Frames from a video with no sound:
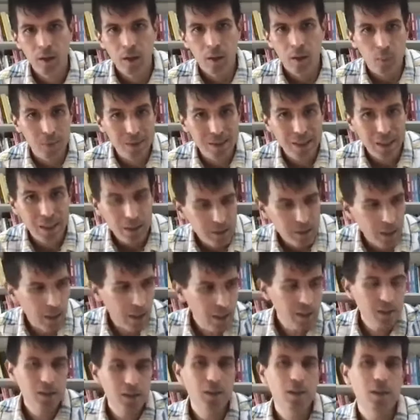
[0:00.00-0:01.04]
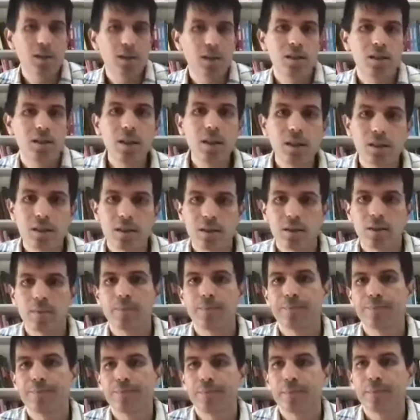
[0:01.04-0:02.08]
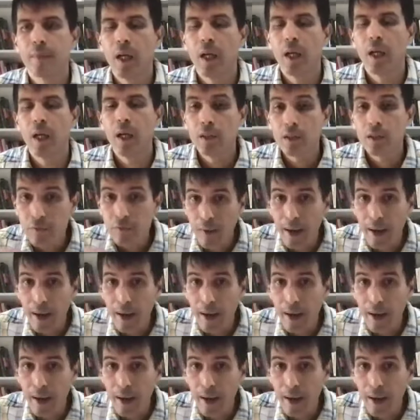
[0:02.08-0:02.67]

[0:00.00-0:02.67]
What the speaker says: would take to the seas to